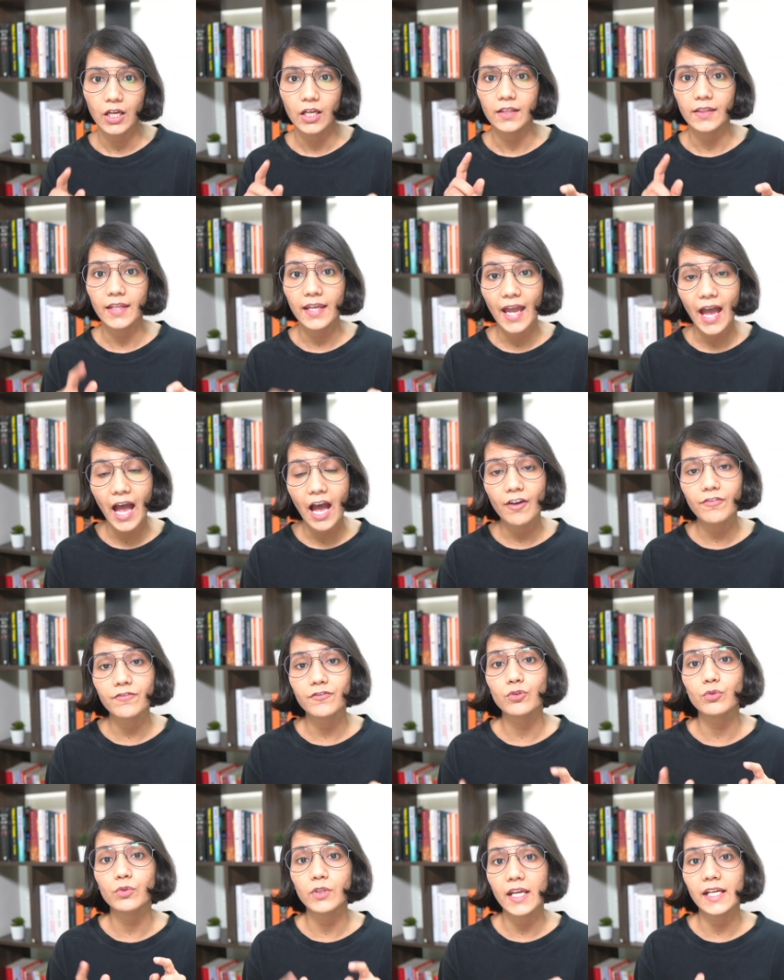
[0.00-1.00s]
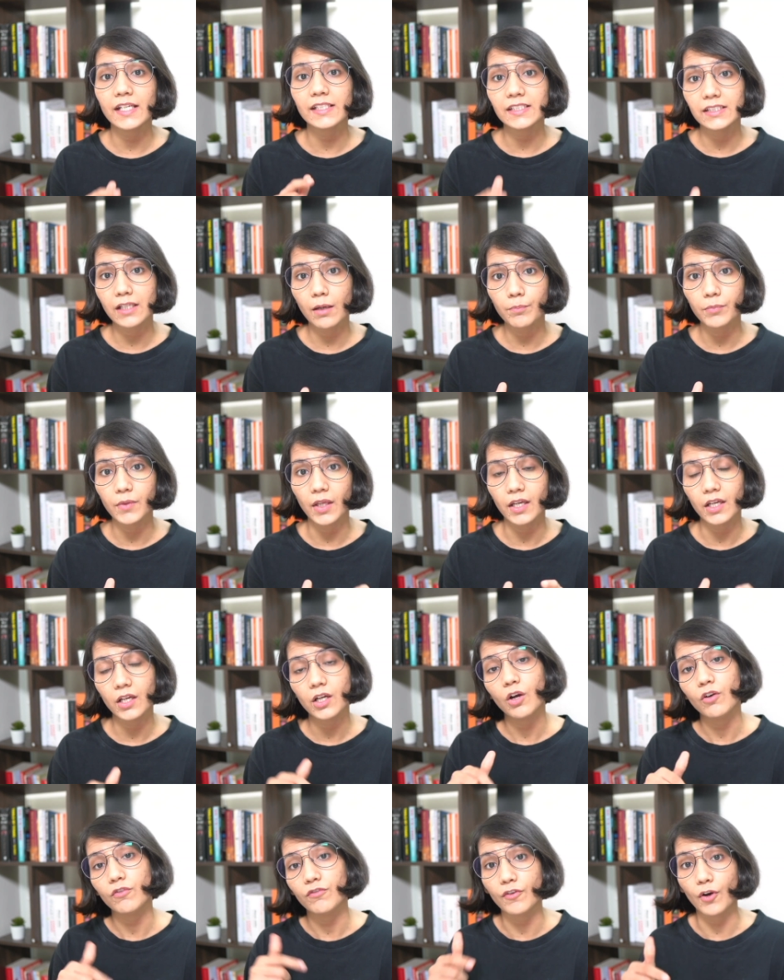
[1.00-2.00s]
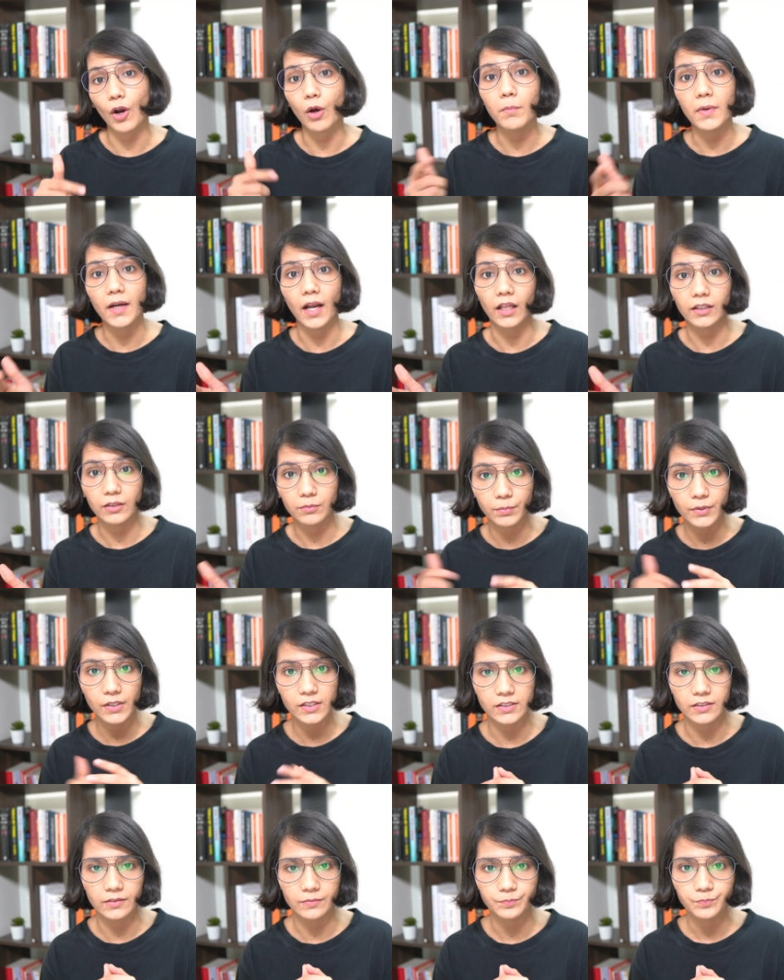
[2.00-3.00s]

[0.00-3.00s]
they have to take something from another person.